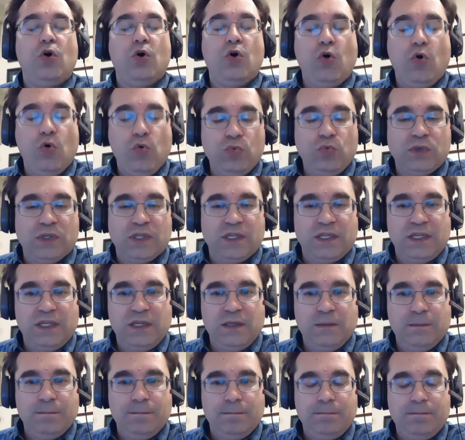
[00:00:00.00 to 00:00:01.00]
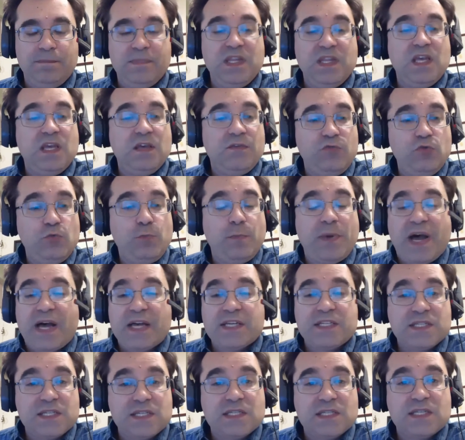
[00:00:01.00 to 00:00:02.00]
only, if you
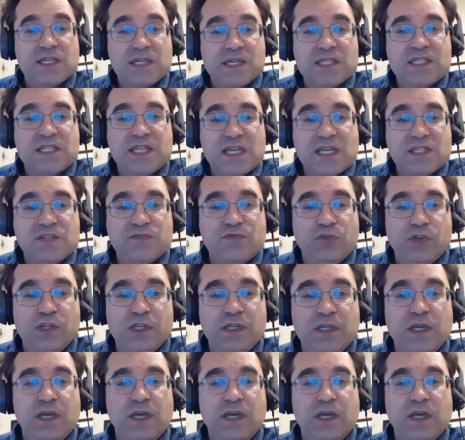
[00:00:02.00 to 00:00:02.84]
pass it successfully.